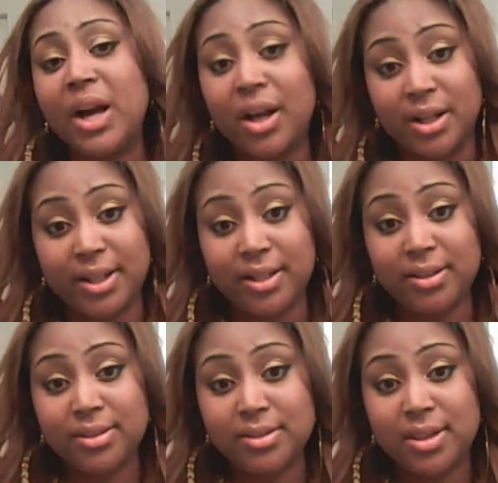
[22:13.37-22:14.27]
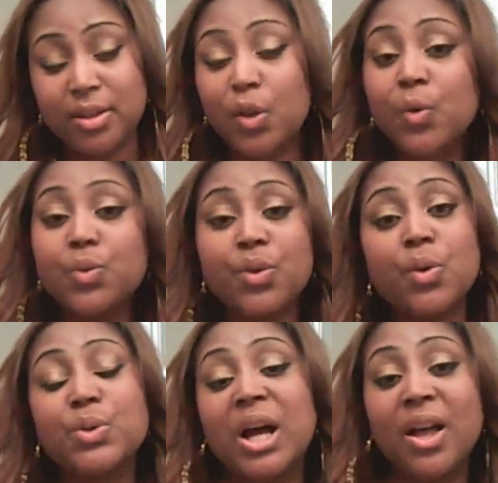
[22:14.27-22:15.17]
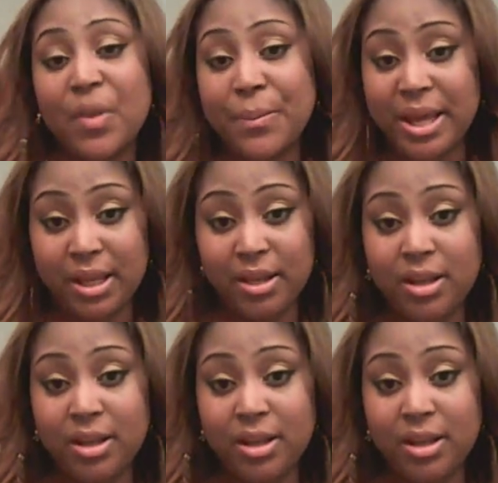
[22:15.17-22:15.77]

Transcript: to cause you to be in trouble with God.